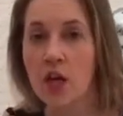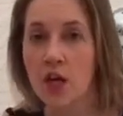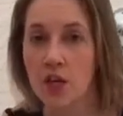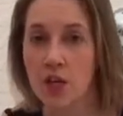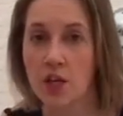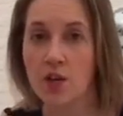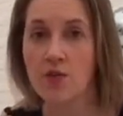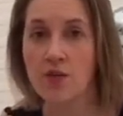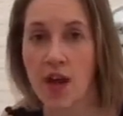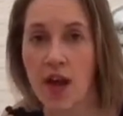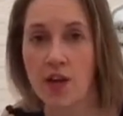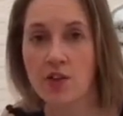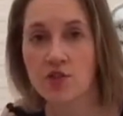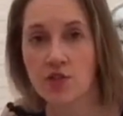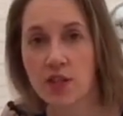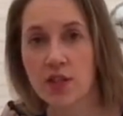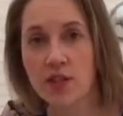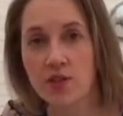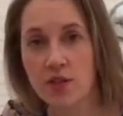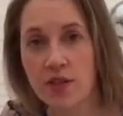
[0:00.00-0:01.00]

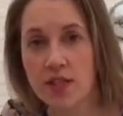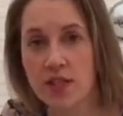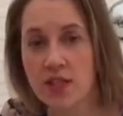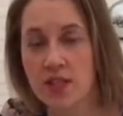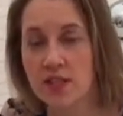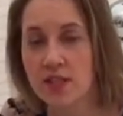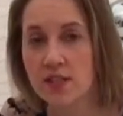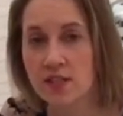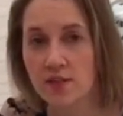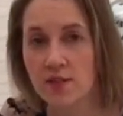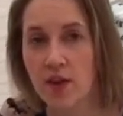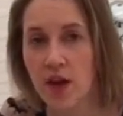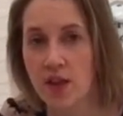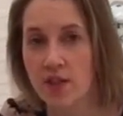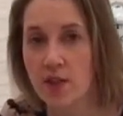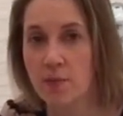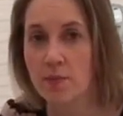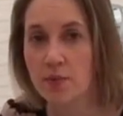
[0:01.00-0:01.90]
natural ingredients and the